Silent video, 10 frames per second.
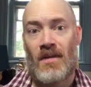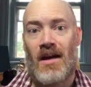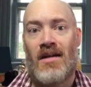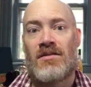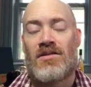
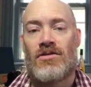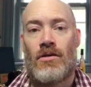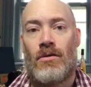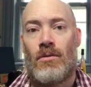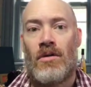And
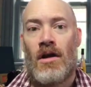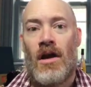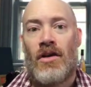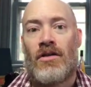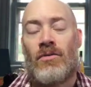so
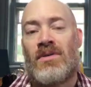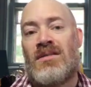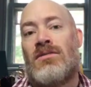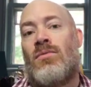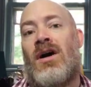the
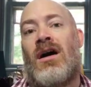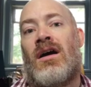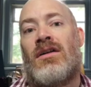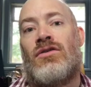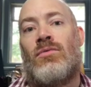reason why
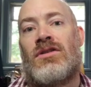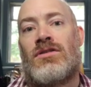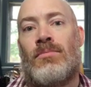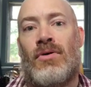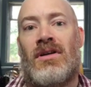you want to
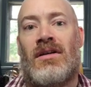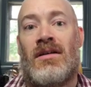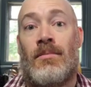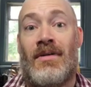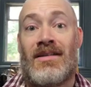put it in a
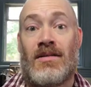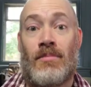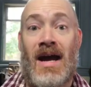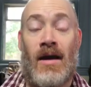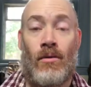place of
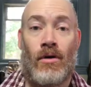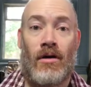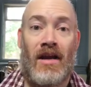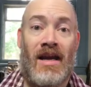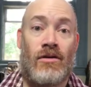power
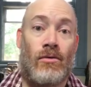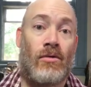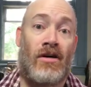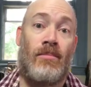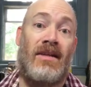and or
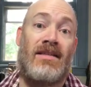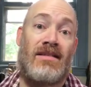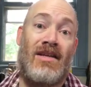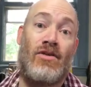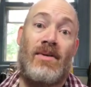a place
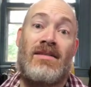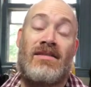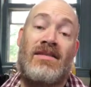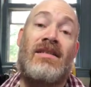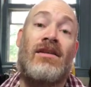that you can
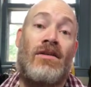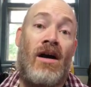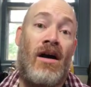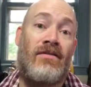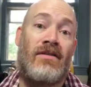see it
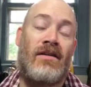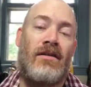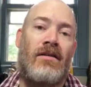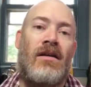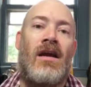
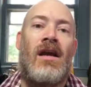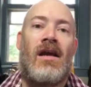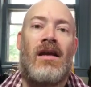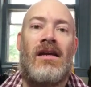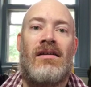often
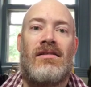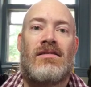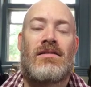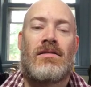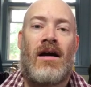
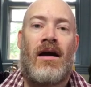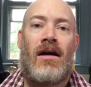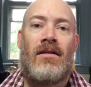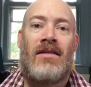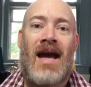is
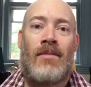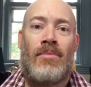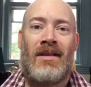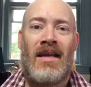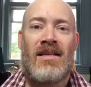that
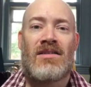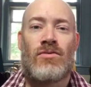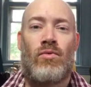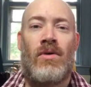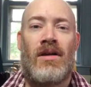place
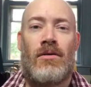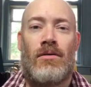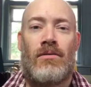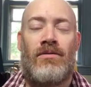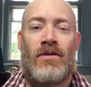
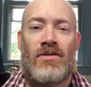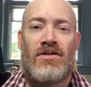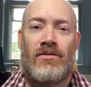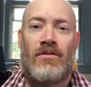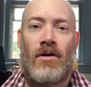will, first
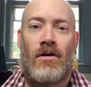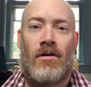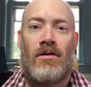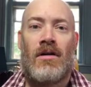of all,